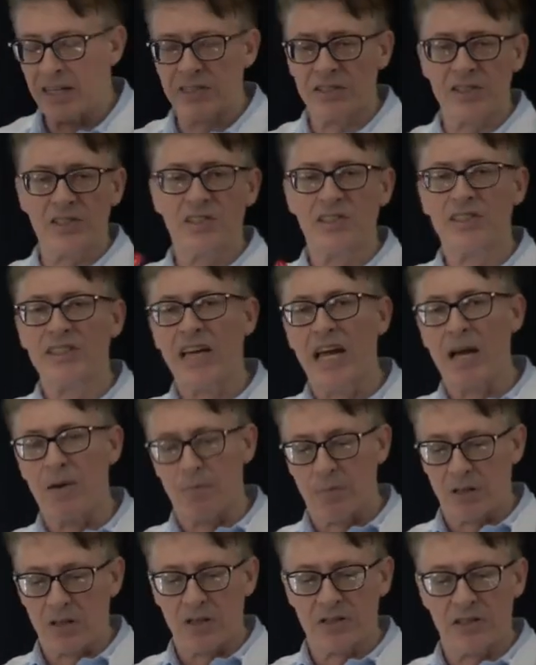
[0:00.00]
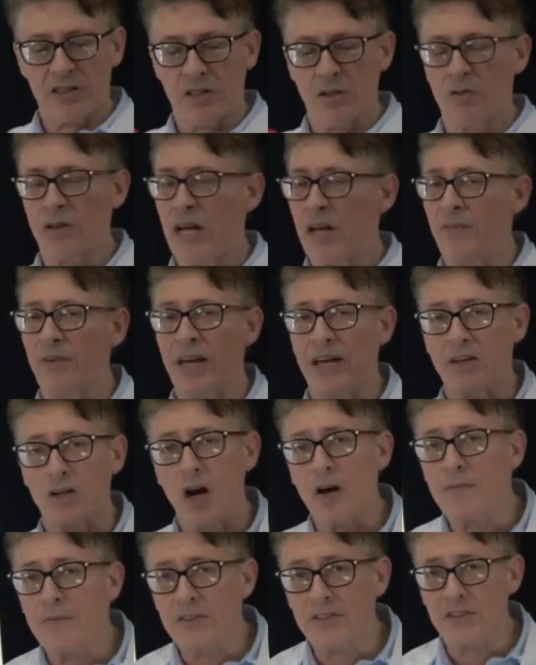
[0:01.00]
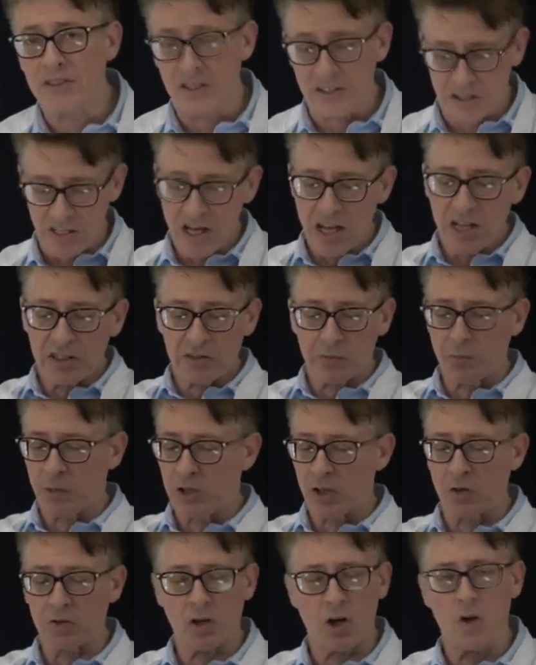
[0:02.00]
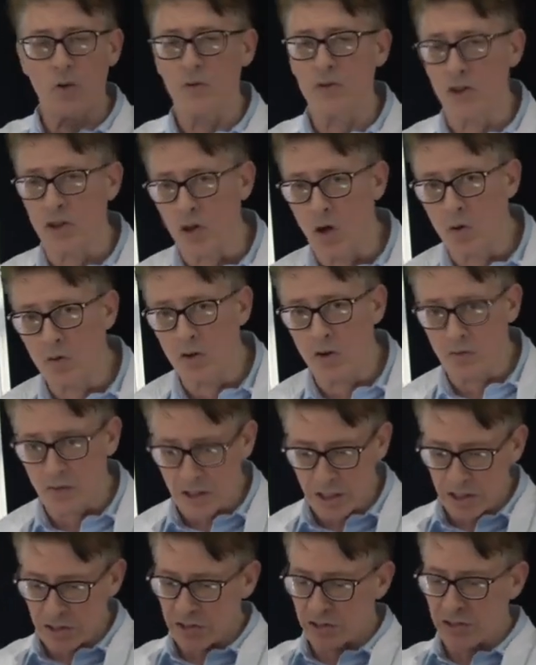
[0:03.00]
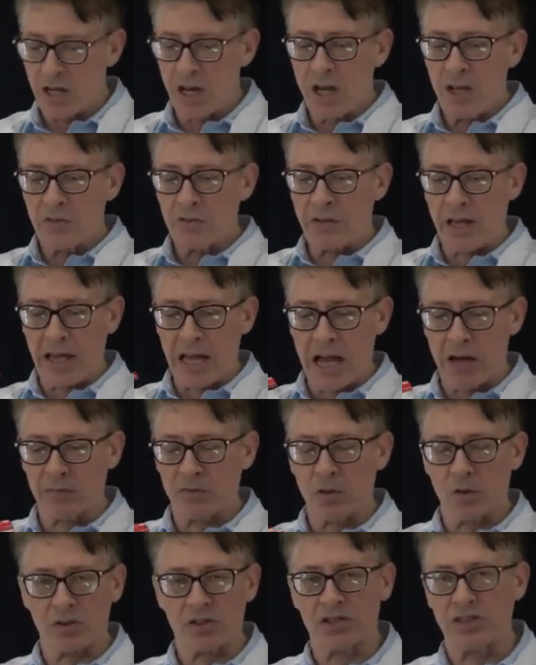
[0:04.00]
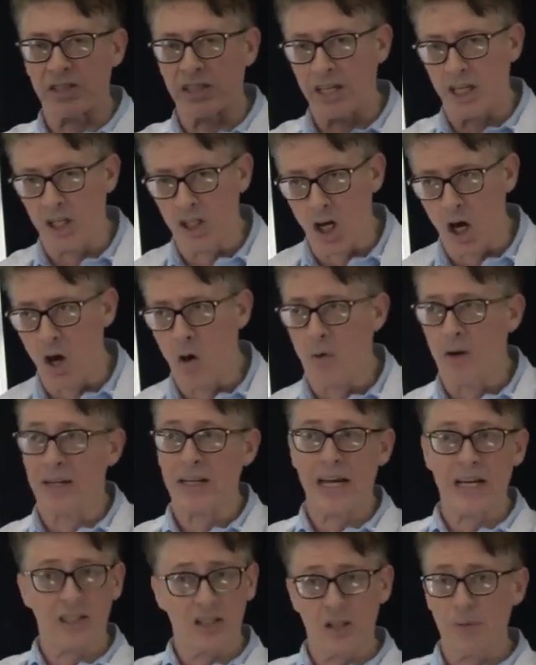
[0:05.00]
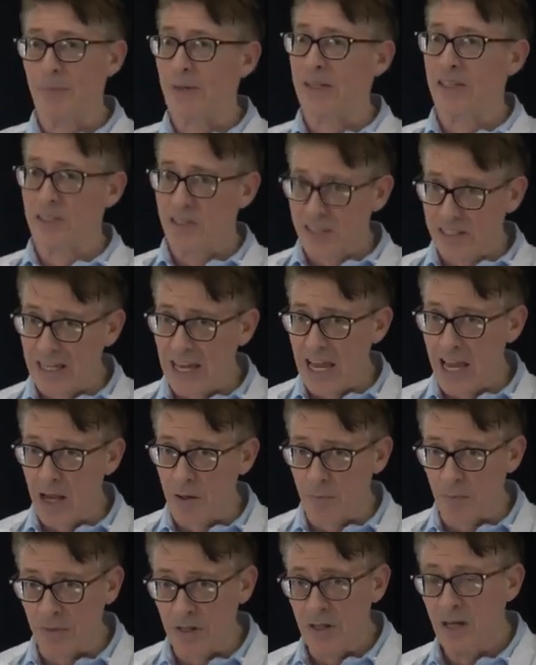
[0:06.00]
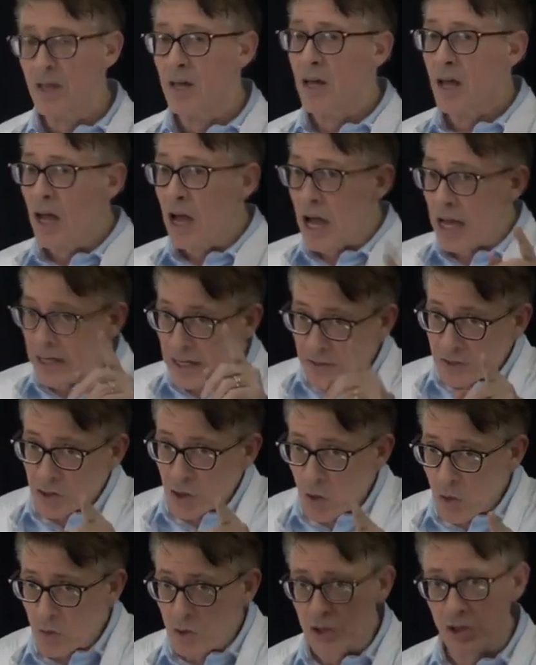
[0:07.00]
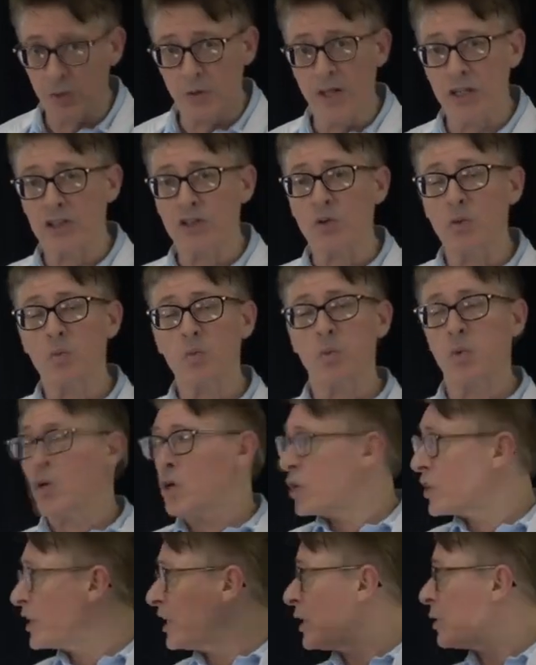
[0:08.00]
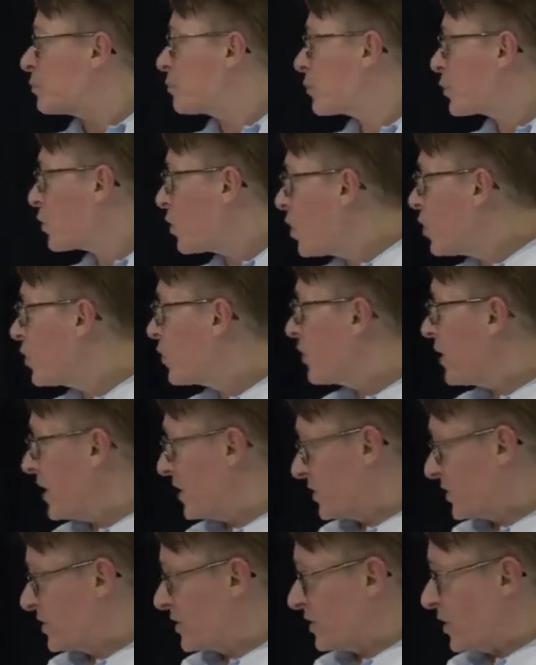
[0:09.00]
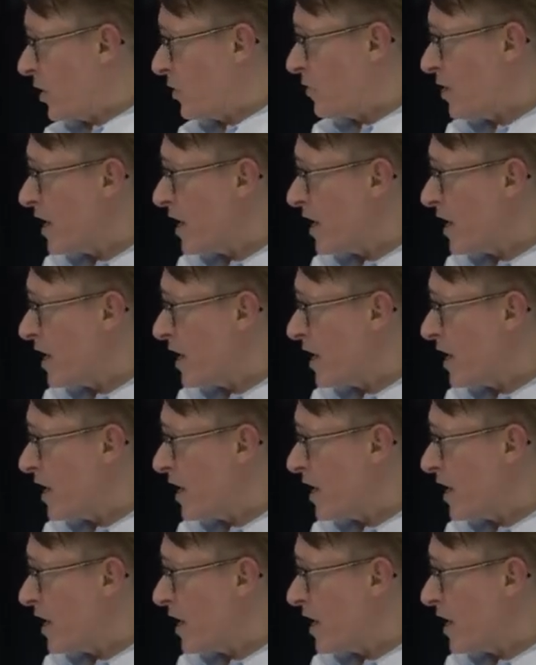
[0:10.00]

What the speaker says: it's a scam because they don't have head offices, we don't know who the owner is, they have no CEO, it has to be a scam. And I told you, it's a work in progress, all